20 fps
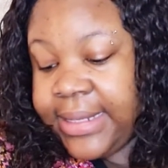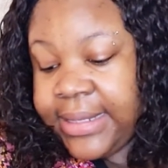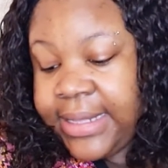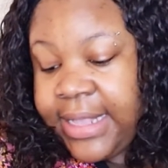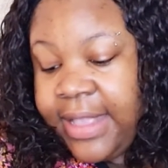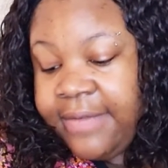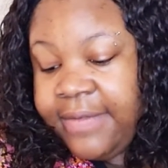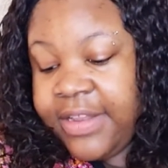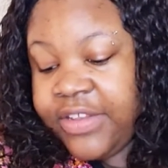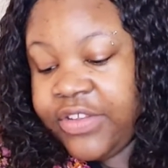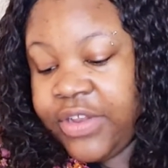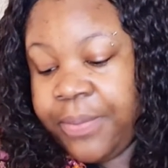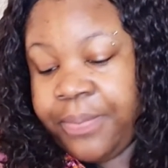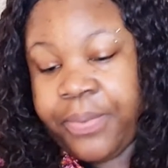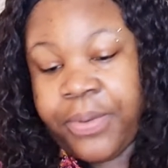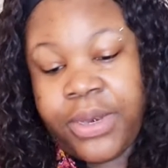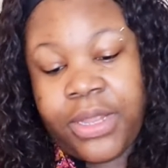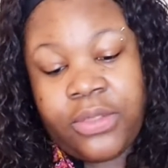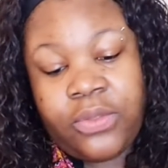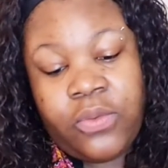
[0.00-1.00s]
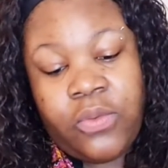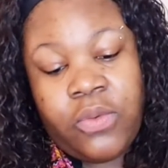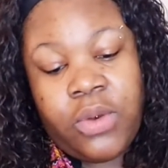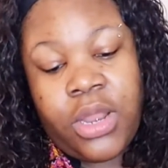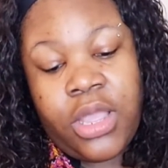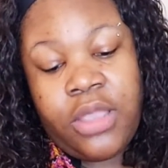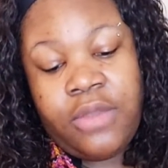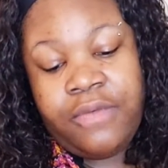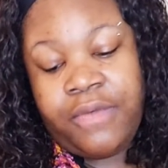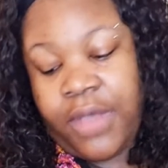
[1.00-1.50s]
Because I've literally put this
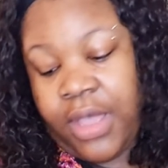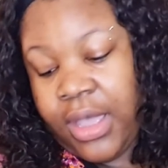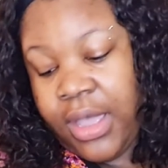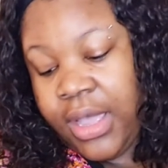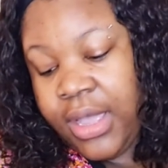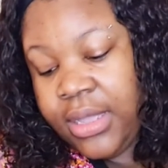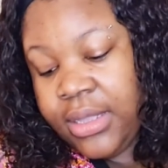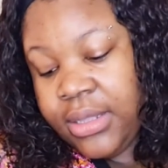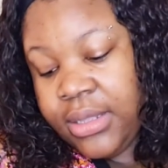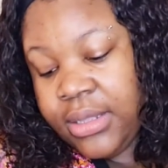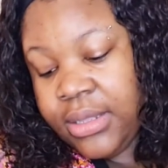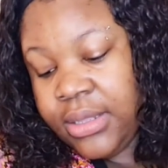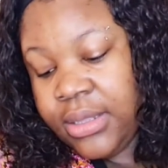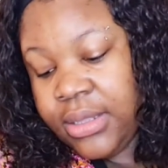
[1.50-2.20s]
all over.